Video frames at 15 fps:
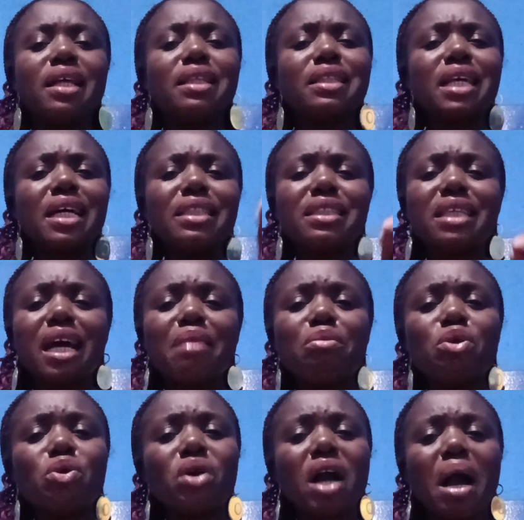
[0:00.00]
that time
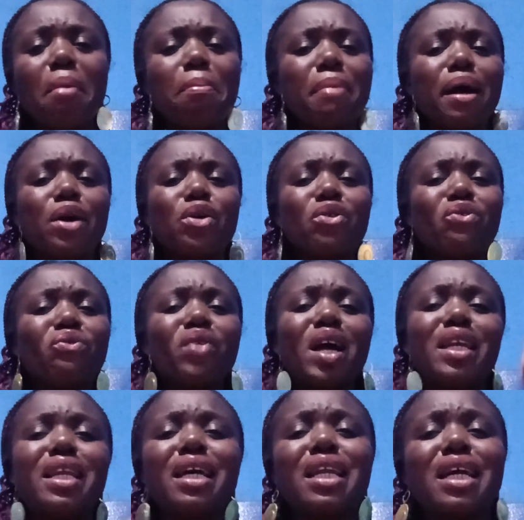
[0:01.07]
you come back, you
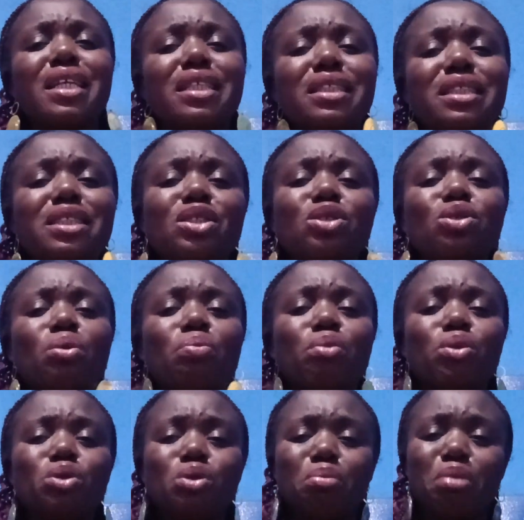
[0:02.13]
find out that the thing's
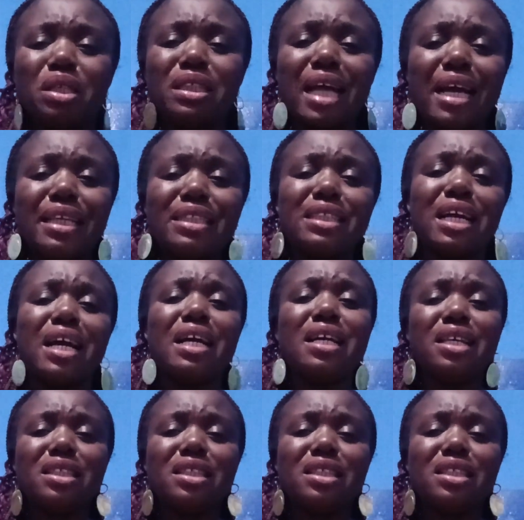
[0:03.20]
supposed to be tighter